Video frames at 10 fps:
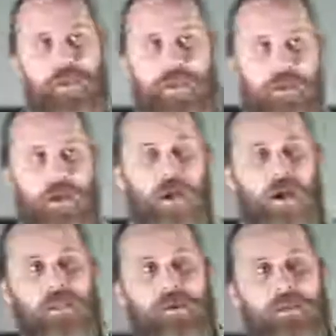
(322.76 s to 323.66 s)
think
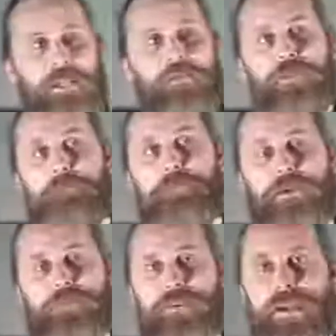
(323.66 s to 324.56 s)
that living
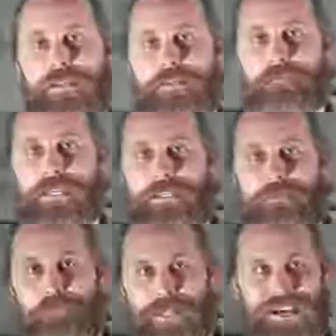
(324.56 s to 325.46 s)
by faith means
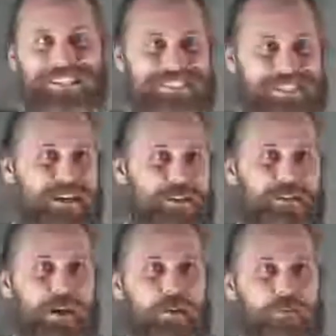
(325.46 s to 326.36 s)
blinding
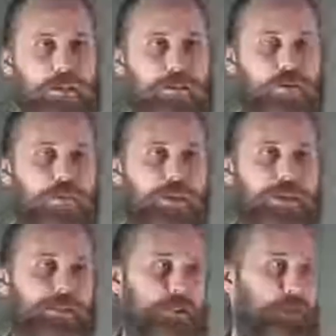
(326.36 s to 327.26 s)
ourselves. I don't
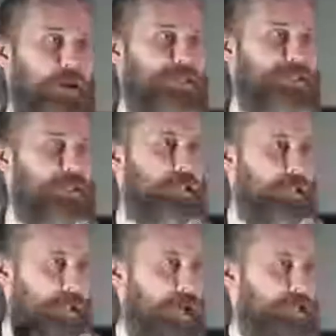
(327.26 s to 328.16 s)
think it's about seeing
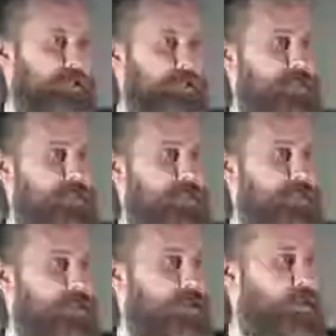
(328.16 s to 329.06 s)
less.
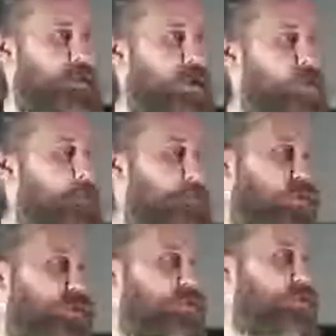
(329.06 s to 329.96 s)
What
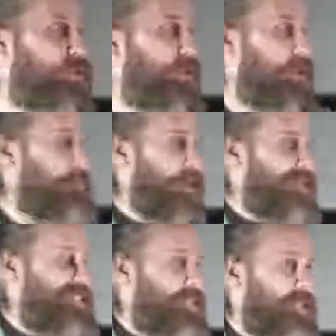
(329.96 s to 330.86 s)
Paul is talking about
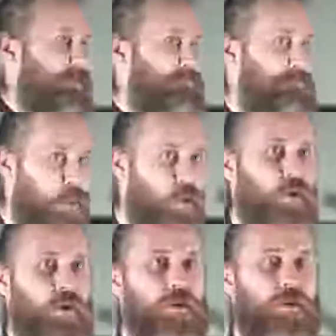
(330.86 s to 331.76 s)
is seeing
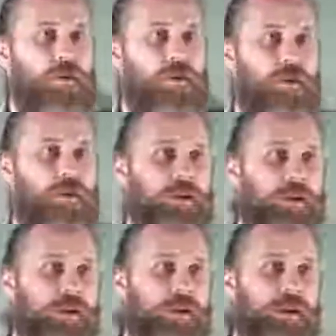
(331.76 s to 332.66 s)
more.
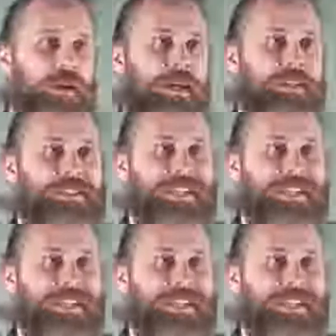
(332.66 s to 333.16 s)
He's